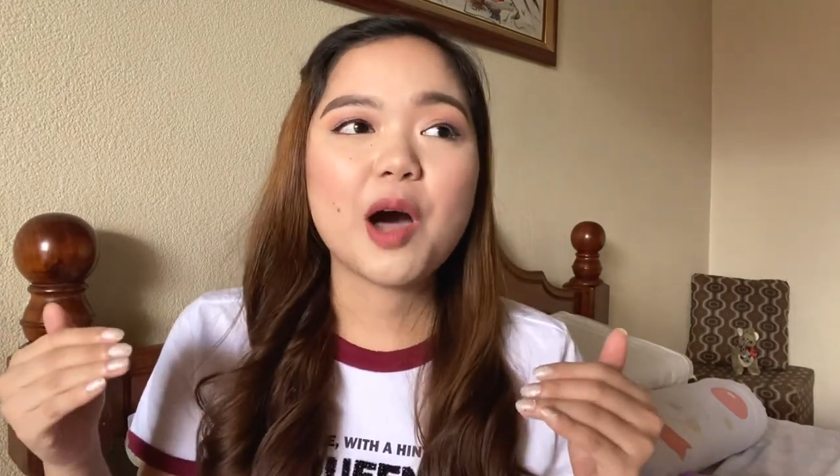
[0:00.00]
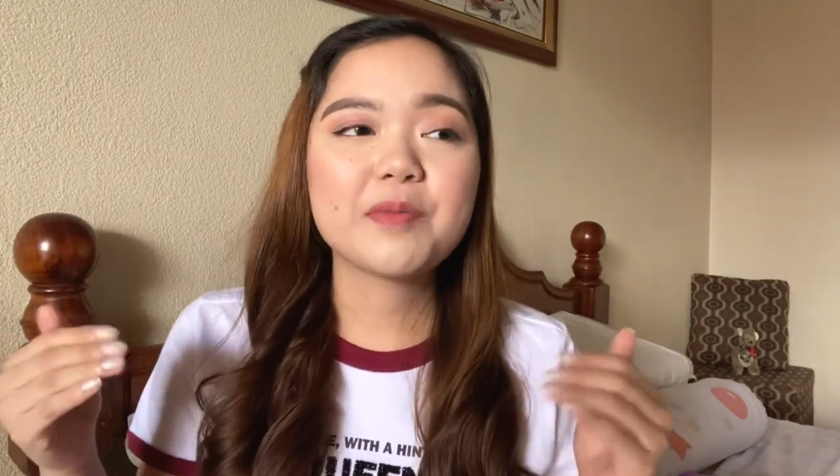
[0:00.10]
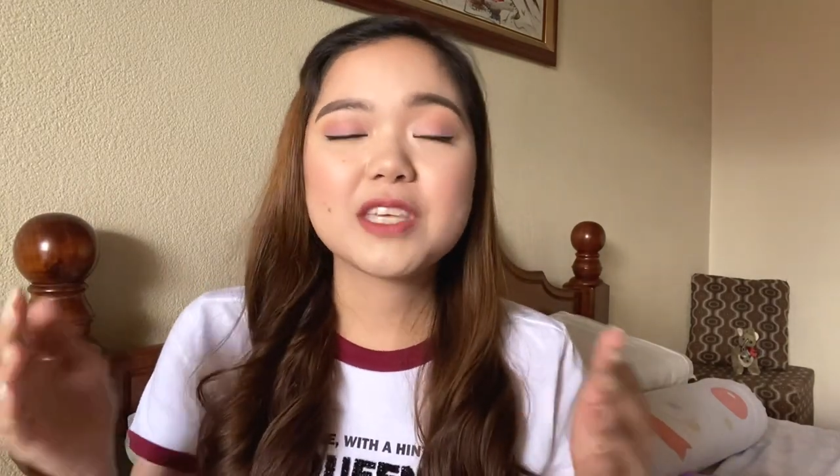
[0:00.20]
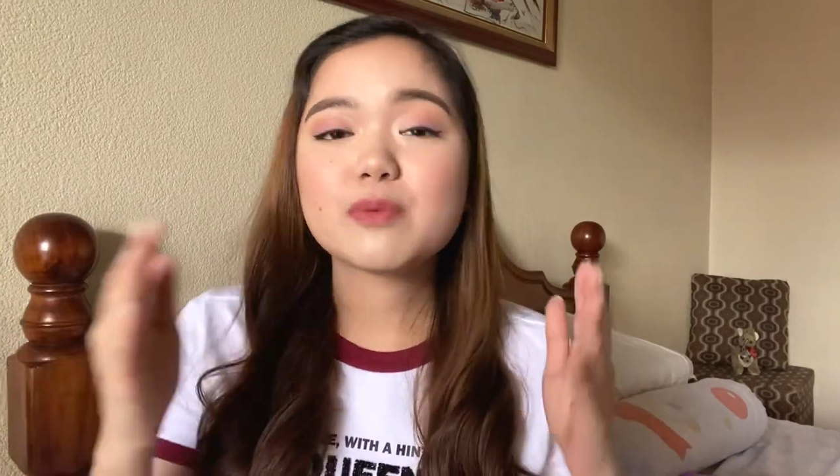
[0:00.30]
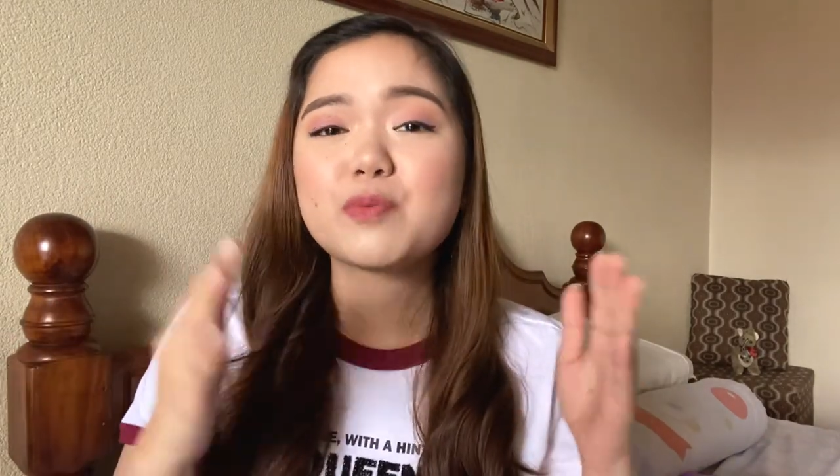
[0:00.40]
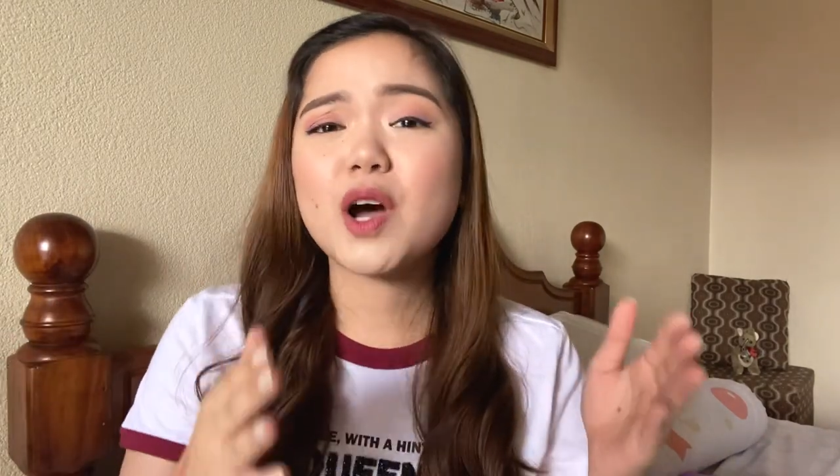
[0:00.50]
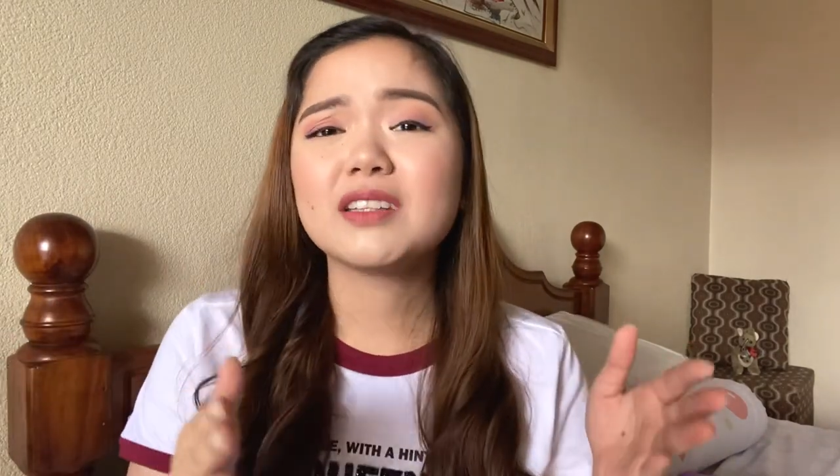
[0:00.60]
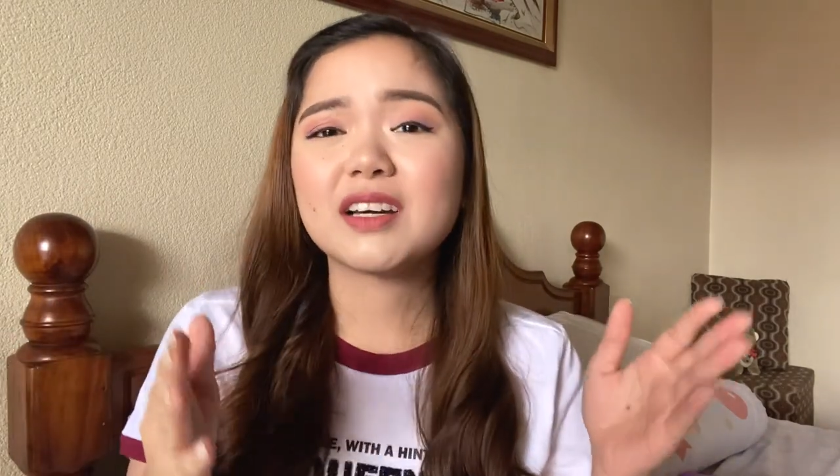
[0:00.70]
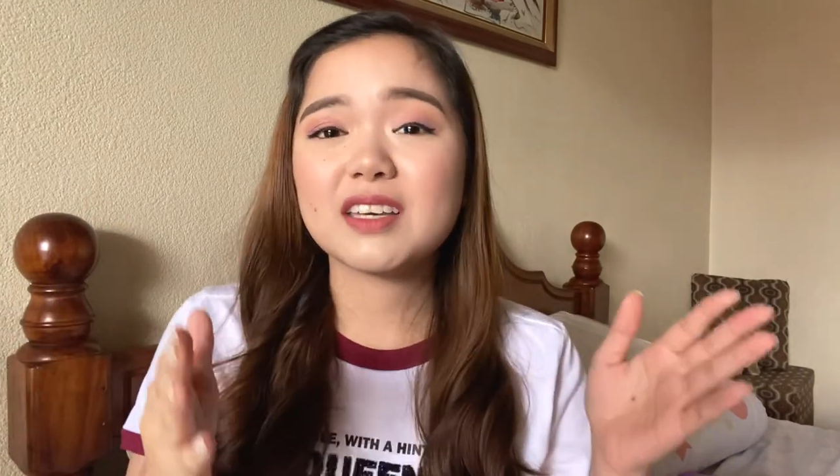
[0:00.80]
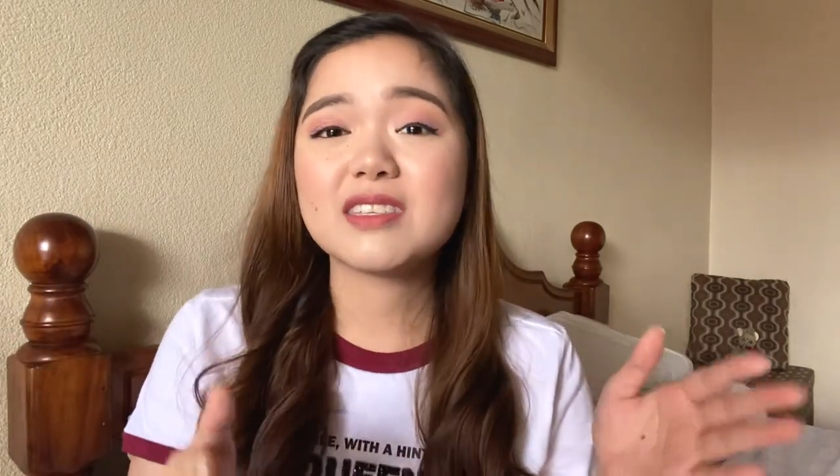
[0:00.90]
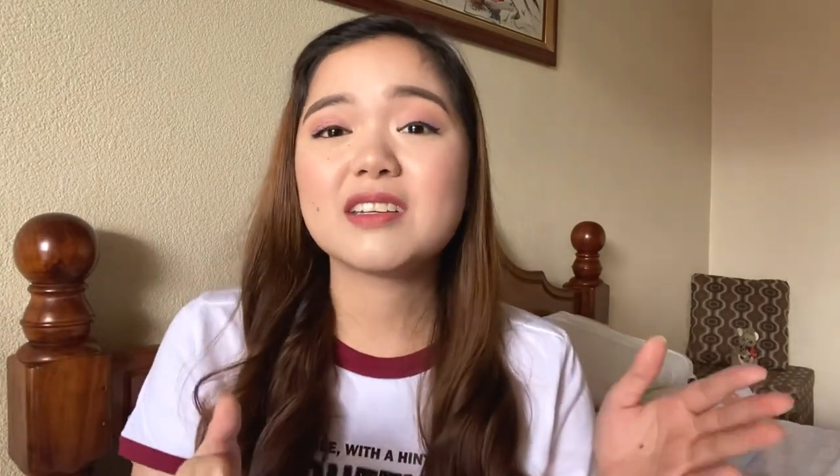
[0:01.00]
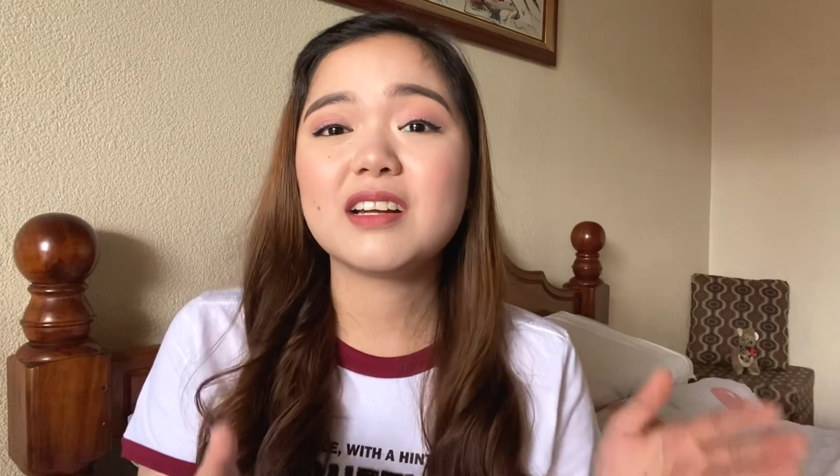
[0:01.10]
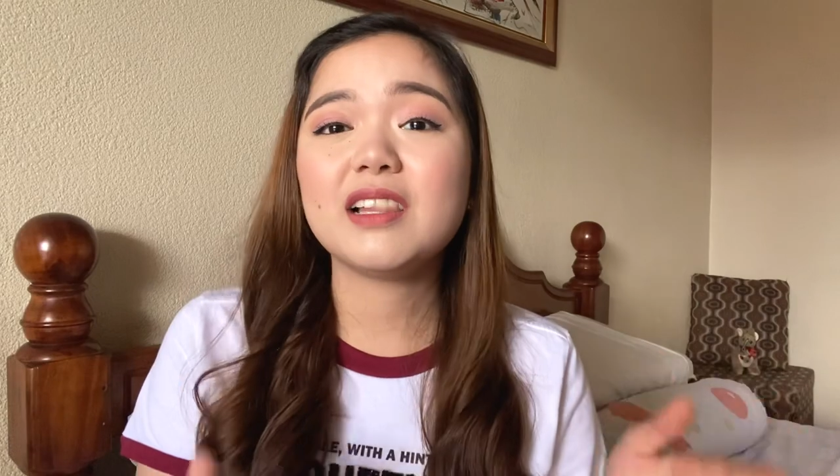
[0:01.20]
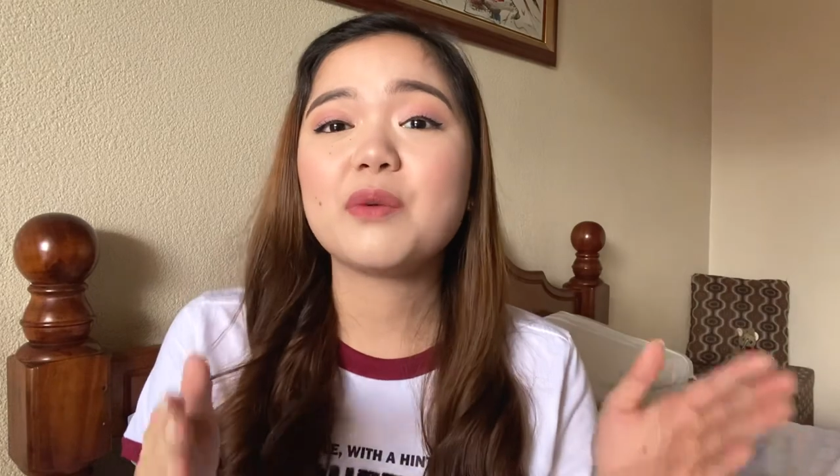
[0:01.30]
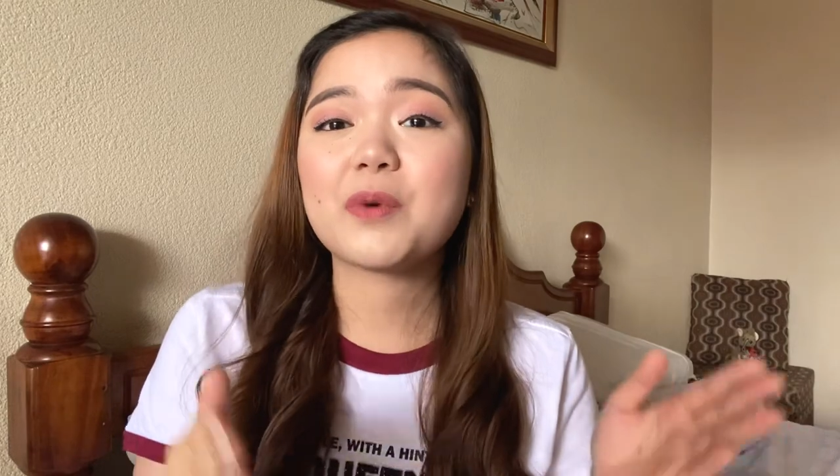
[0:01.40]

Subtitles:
this product is really